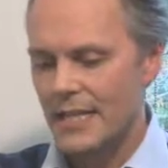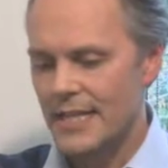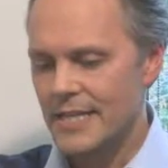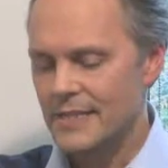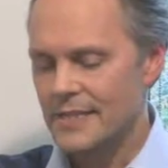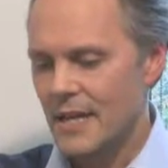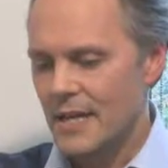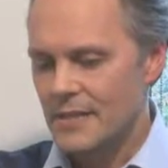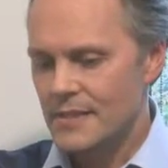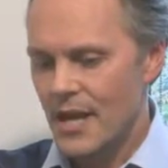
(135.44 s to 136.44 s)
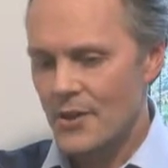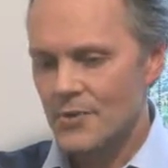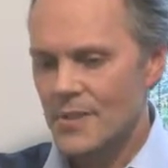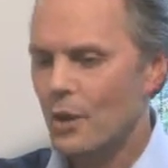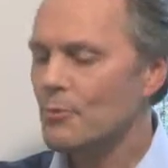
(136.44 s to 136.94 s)
These
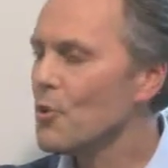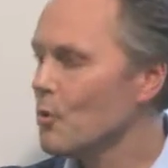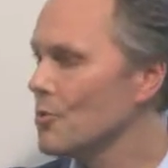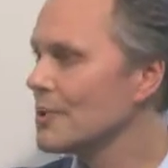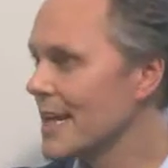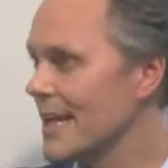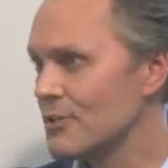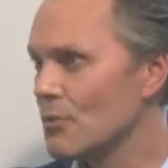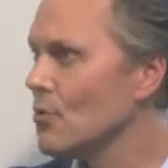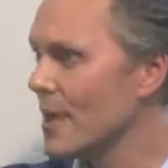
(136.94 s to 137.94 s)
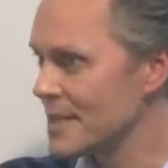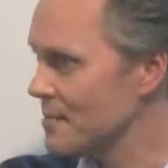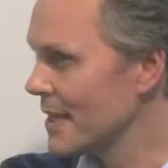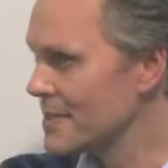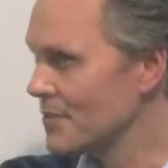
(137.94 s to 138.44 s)
cells help coordinate all
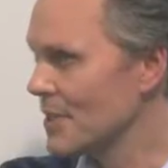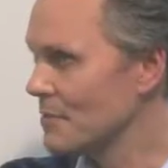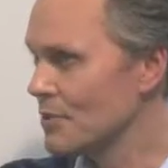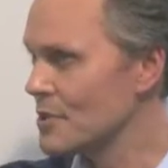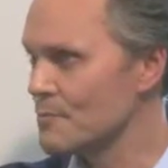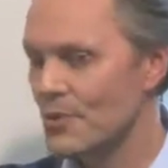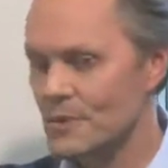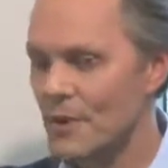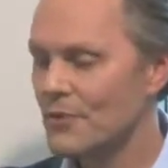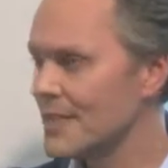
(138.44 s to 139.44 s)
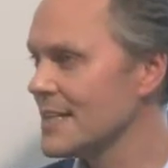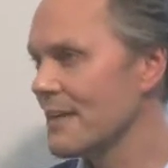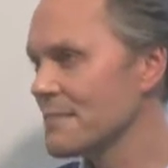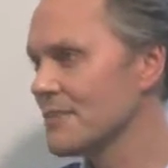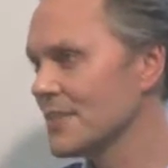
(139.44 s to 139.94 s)
aspects of the immune response, both the
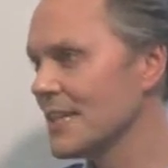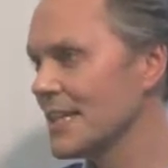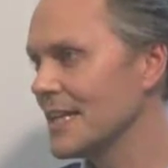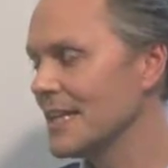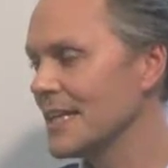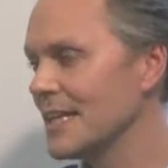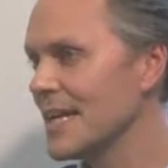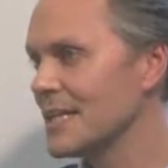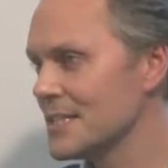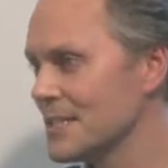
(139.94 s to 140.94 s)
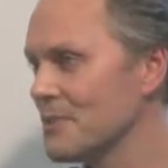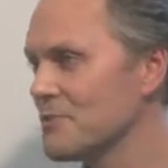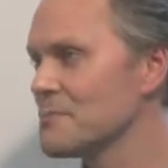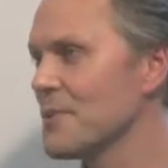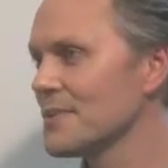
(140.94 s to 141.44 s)
adaptive and the innate
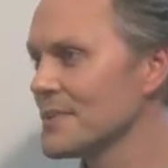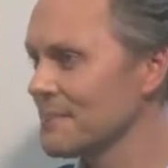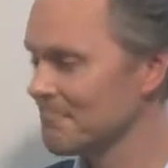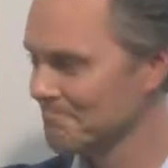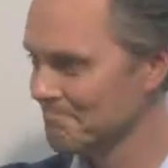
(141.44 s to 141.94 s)
immune response.